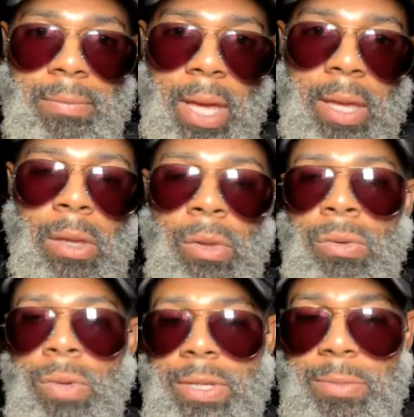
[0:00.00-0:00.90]
Okay?
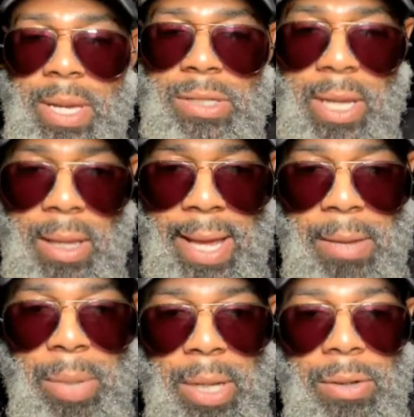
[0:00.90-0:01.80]
Smash that
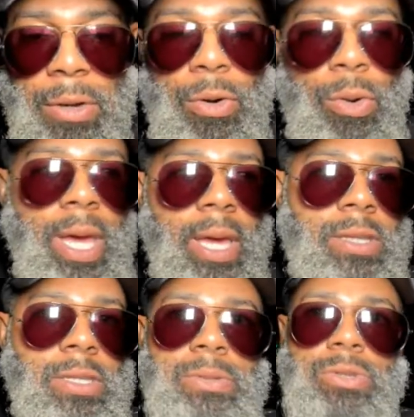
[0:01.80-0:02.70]
like button. Go ahead
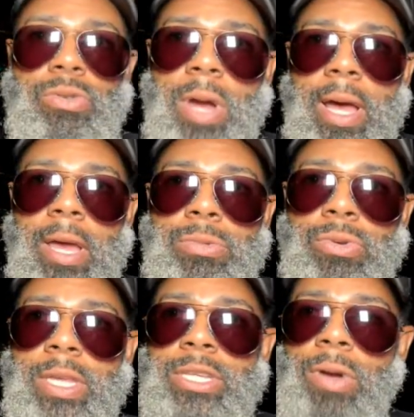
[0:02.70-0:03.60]
and subscribe.
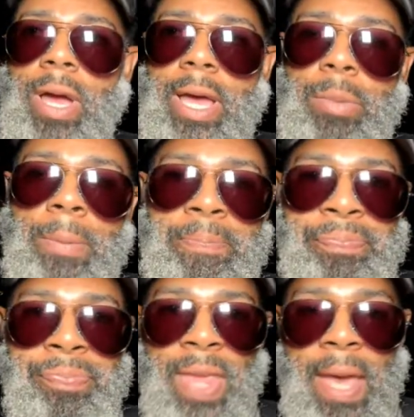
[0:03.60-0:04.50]
Join the tribe.
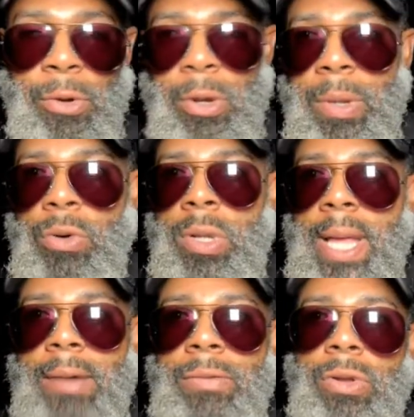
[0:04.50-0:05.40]
I'm going to be going
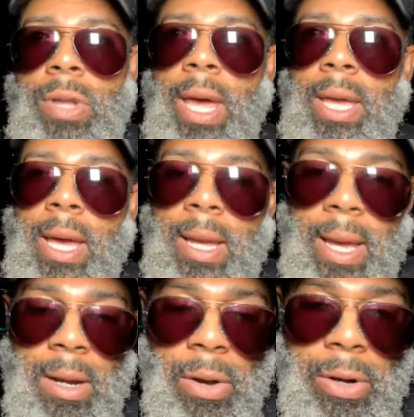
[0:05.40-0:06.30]
live all night. I
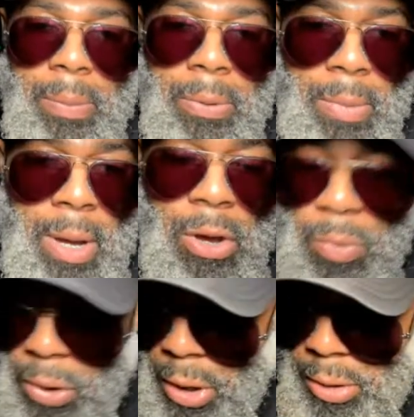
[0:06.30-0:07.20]
got caught up on my
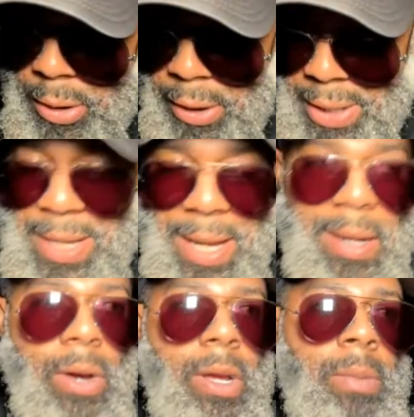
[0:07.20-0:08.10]
homework earlier. It's not
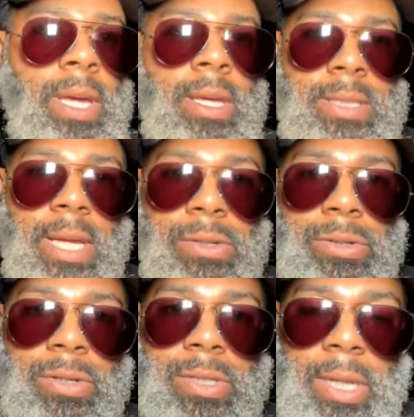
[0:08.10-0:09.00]
caught up. It's not due
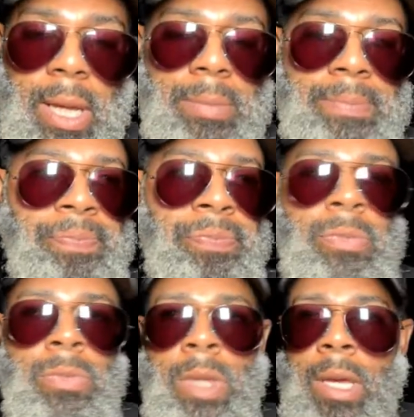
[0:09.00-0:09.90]
till Sunday.
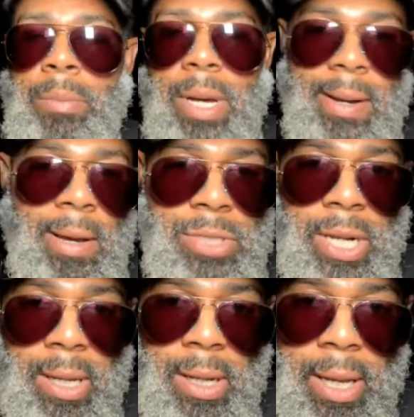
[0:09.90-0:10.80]
But I'm
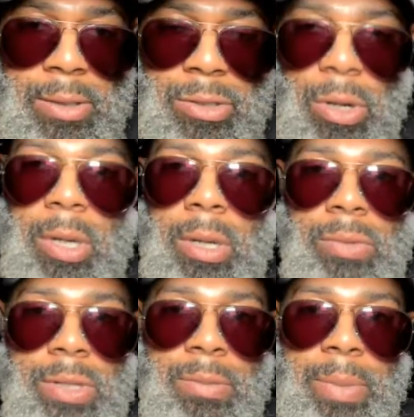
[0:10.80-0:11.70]
trying to get a head start on
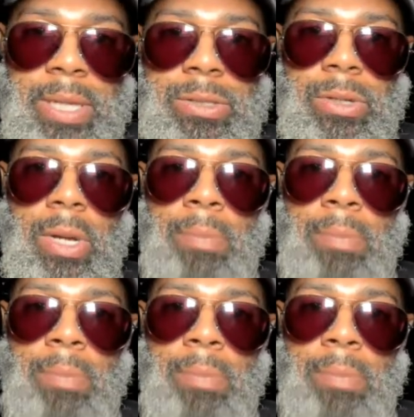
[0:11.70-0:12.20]
this semester.